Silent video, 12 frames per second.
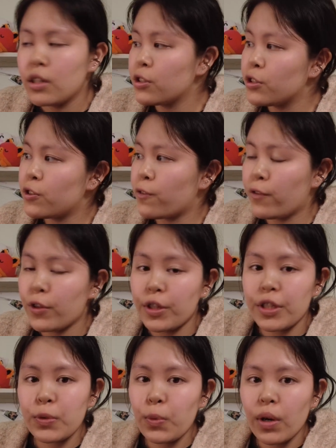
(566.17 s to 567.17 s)
So for
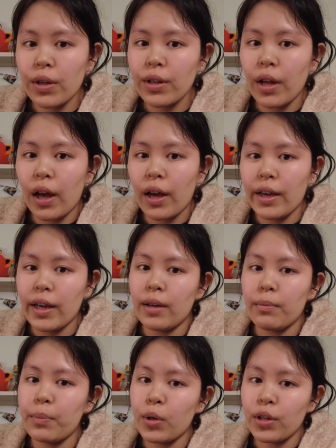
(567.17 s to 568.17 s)
this one, I
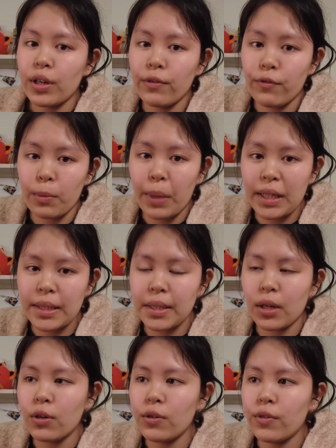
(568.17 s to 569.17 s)
am booking for
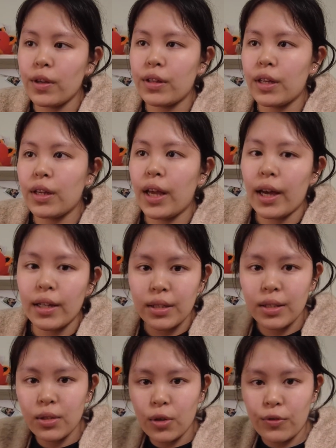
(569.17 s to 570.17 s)
myself, and then
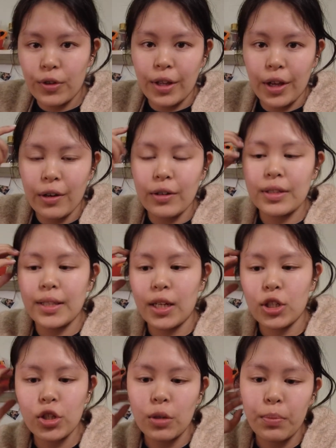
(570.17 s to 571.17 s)
Addison over there is
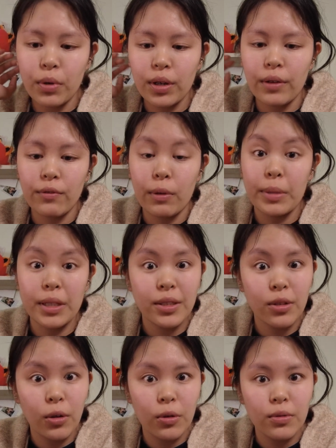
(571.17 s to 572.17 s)
actually booking from his
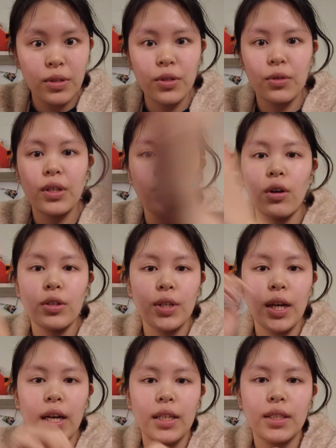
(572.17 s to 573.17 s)
own. So he also
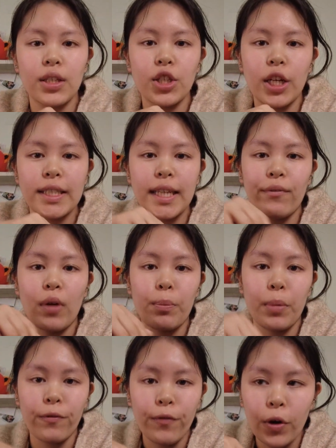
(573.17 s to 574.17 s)
has the Chase Sapphire
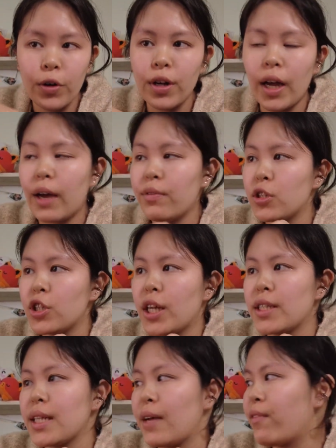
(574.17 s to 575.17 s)
Preferred. I have the
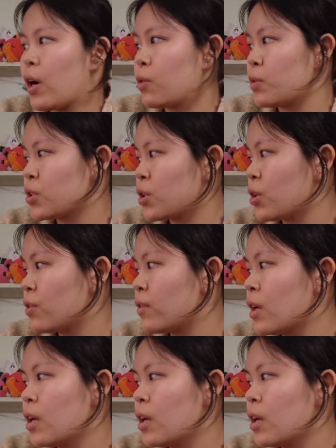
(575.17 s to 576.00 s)
Chase Sapphire Reserve.